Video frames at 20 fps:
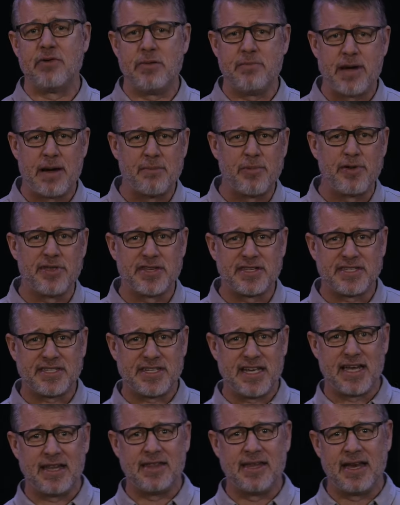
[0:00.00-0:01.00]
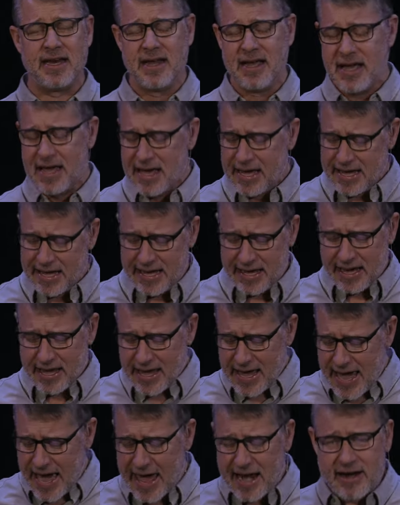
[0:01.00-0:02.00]
Remember the sin that he
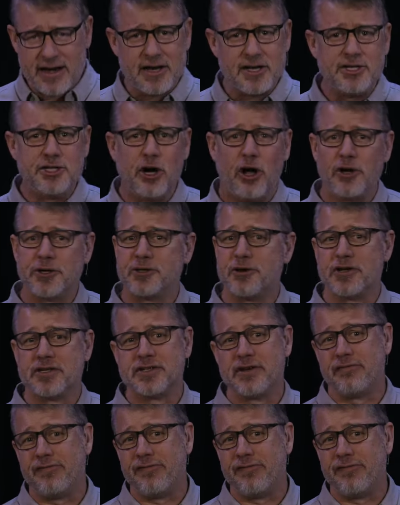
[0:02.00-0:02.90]
had an adulterous